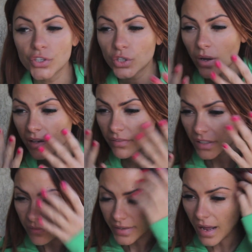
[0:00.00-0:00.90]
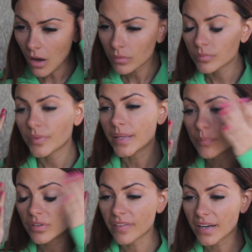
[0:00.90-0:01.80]
you kind of even out the
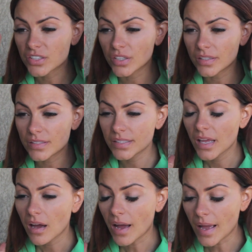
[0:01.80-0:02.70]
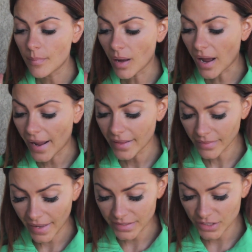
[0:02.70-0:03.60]
imperfections, I
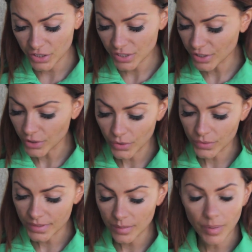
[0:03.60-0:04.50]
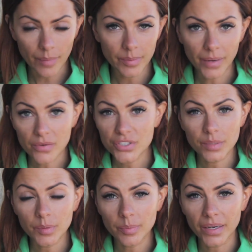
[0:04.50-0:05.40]
like to just use the Bobbi Brown
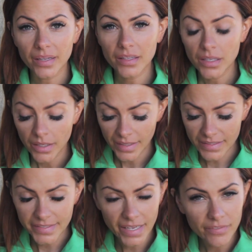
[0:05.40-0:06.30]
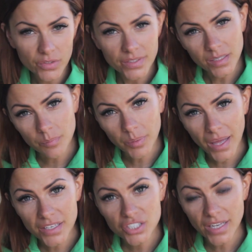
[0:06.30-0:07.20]
Shimmer Brick. Instead of using a
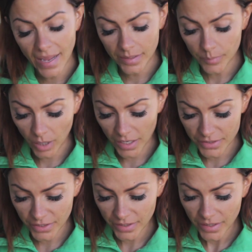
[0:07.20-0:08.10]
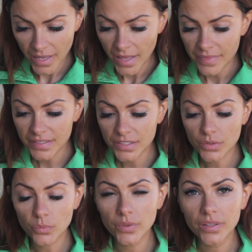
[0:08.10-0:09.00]
blush and a bronzer, this is
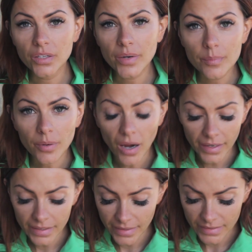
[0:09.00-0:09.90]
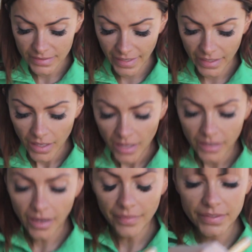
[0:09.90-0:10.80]
a really great product that's like got